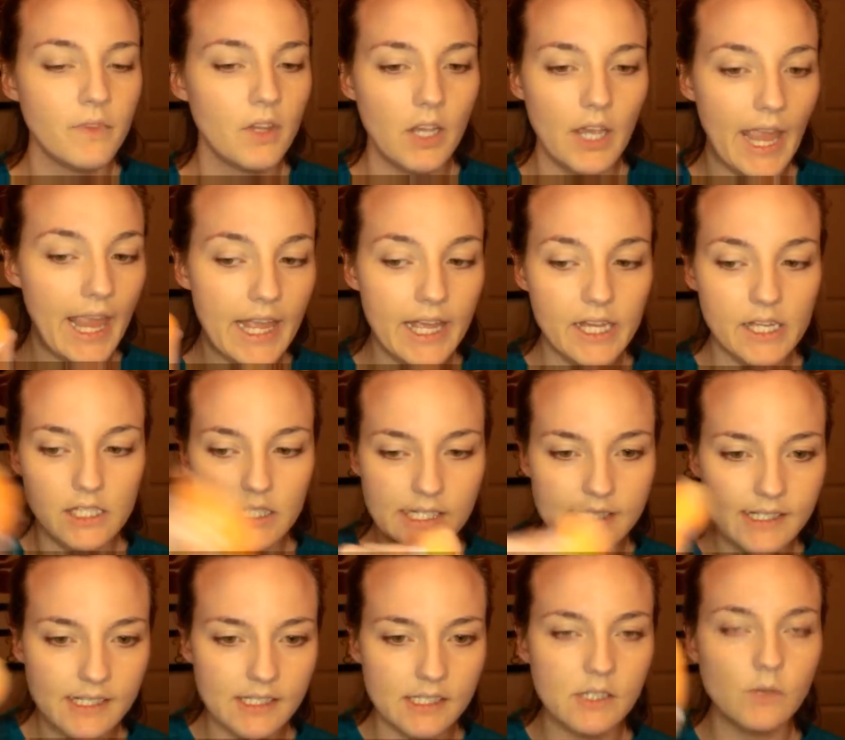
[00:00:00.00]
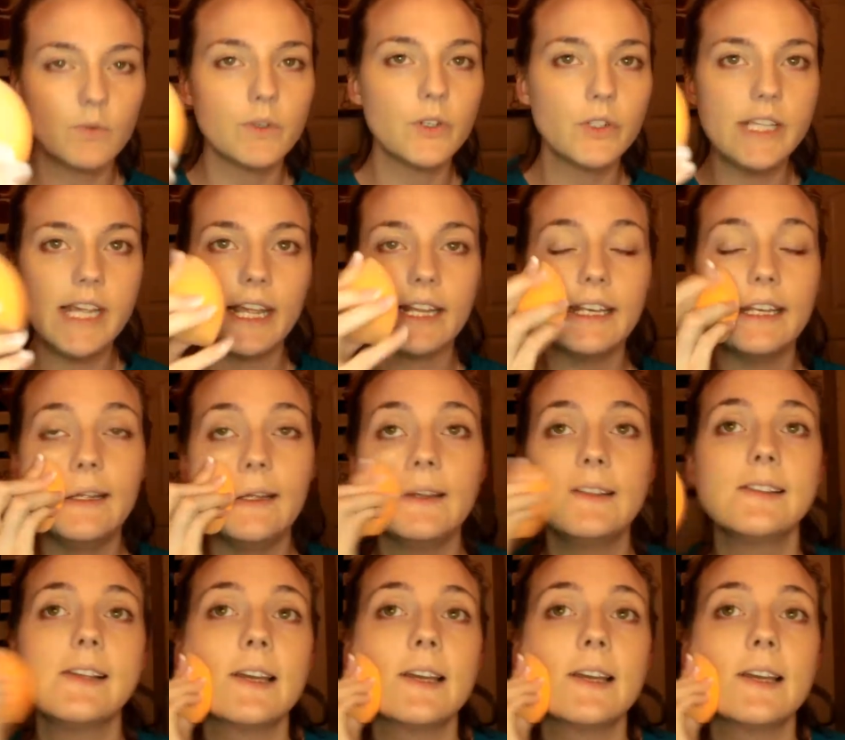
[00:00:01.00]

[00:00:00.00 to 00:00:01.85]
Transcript: And this is a Real Techniques.